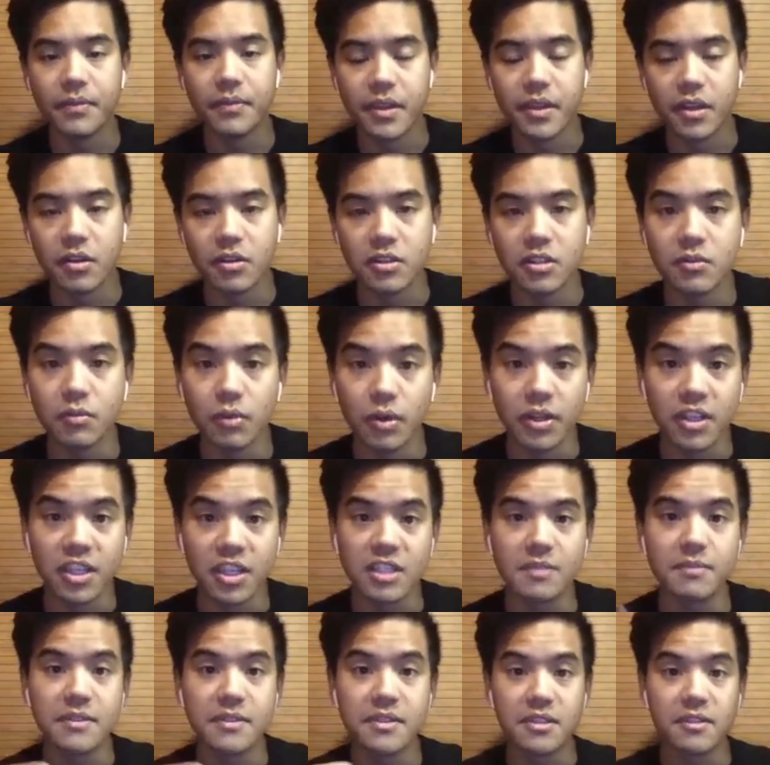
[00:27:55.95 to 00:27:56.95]
You know, it's working
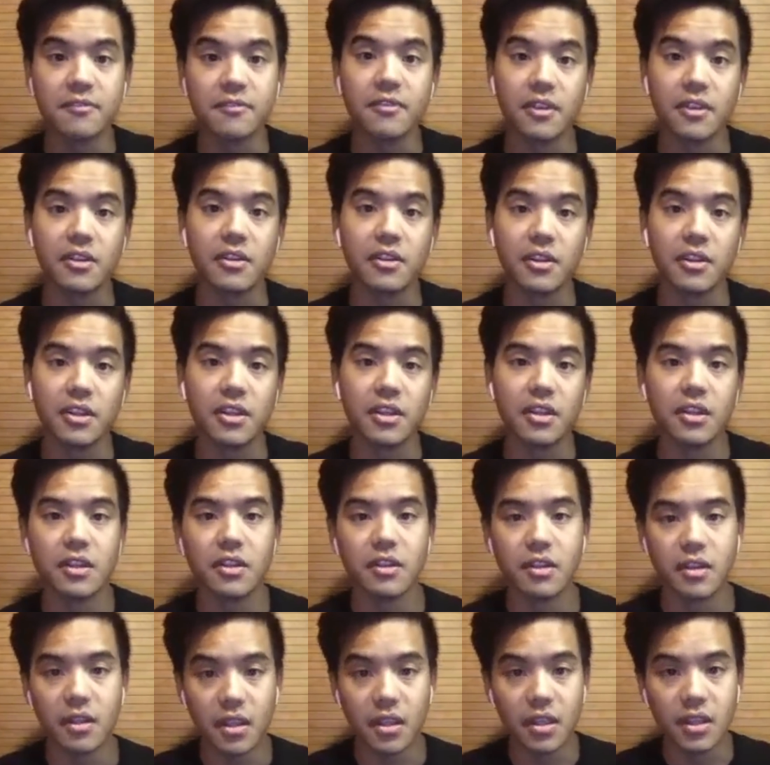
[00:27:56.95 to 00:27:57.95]

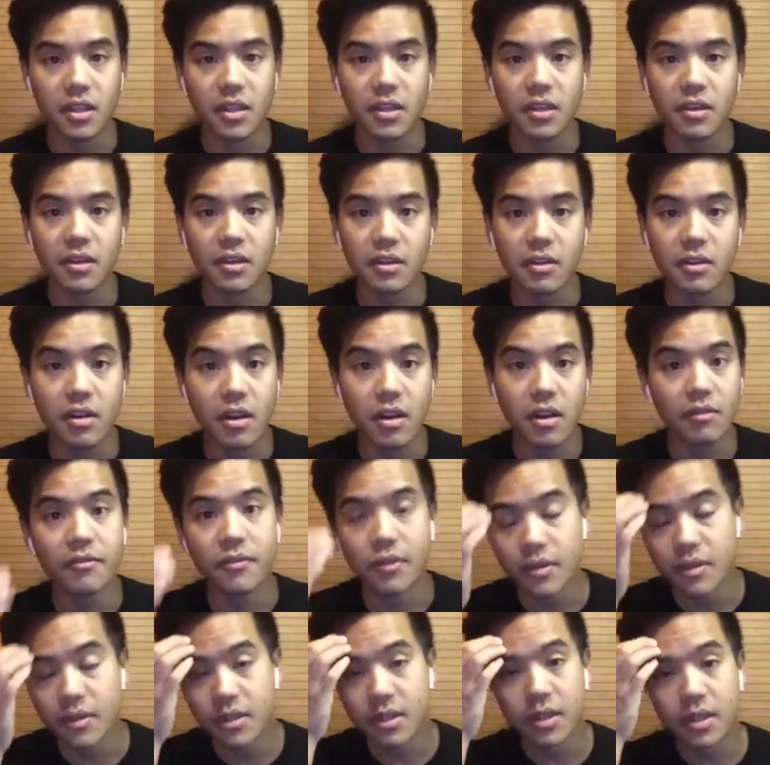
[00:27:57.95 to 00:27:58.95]
specifically in
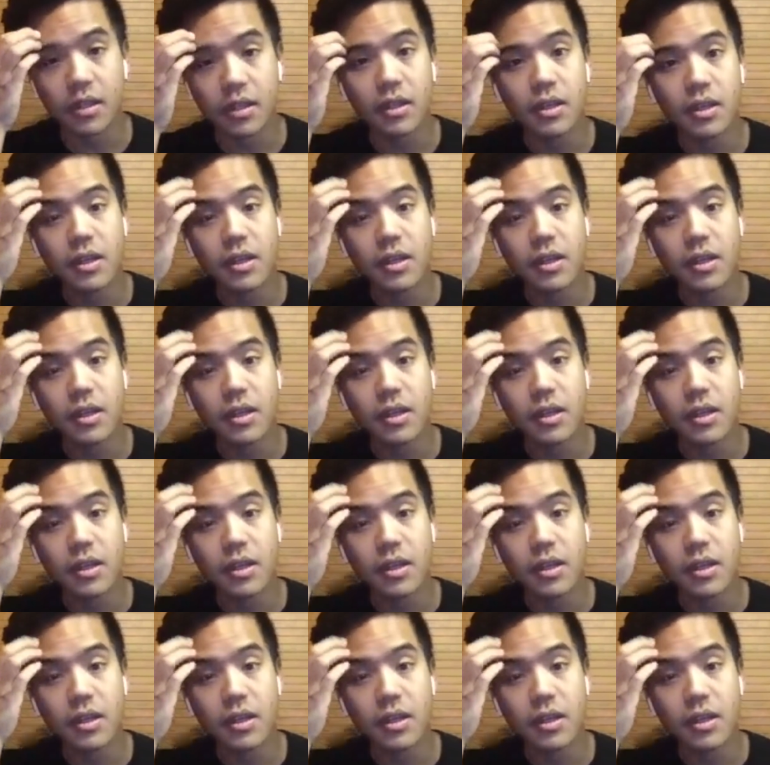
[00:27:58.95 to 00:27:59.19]
crowdfunding.